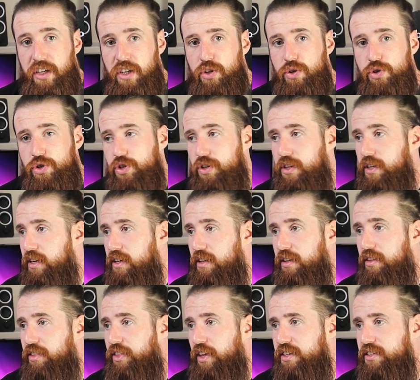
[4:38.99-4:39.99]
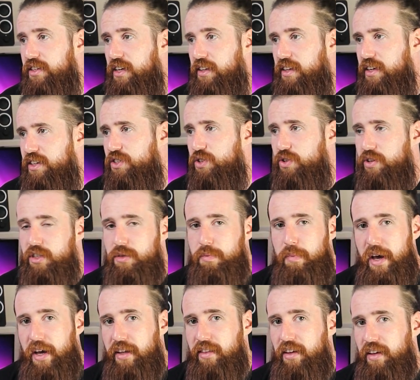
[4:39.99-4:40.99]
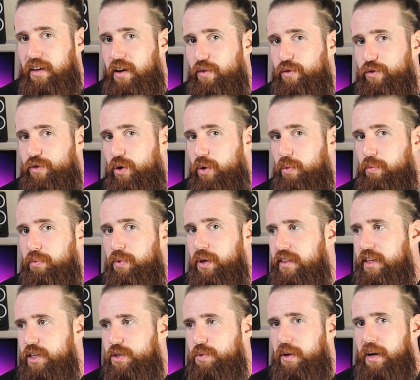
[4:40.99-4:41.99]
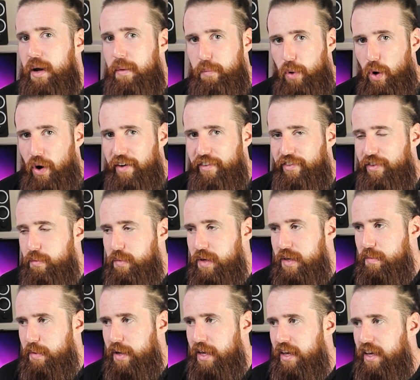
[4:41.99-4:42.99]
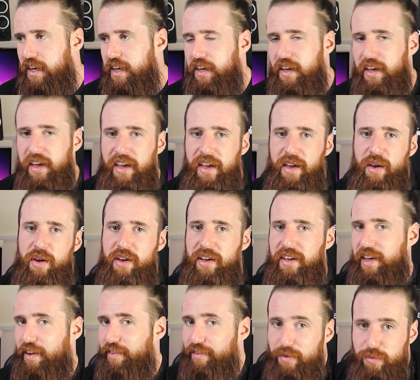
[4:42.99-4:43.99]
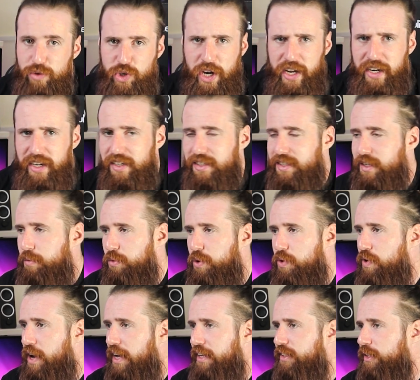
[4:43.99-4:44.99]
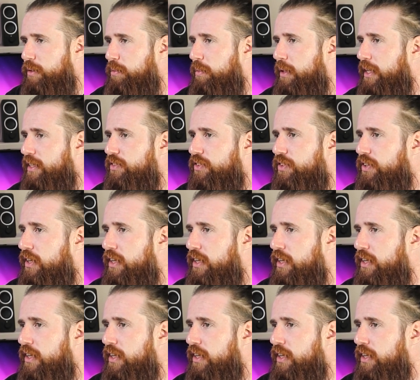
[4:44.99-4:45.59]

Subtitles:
Usually things like this you expect they come from, this one I bought it from eBay, it came from China somewhere random, and